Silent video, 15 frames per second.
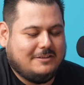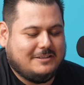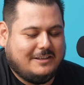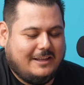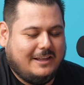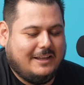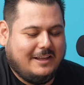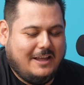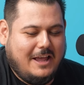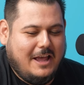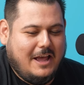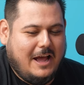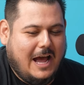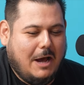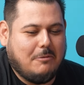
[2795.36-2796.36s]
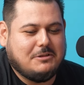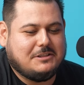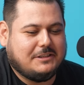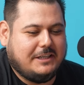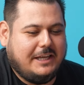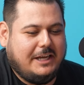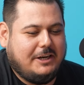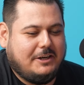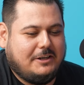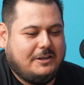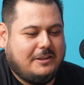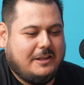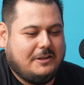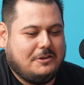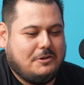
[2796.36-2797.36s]
I was like, I was scared
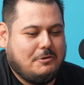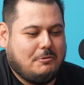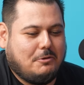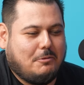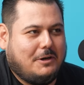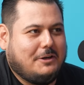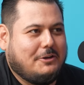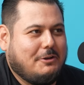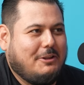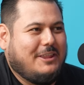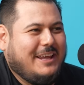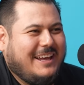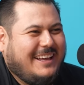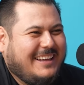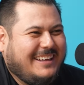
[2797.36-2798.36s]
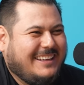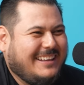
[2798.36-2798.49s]
that you would want to do that.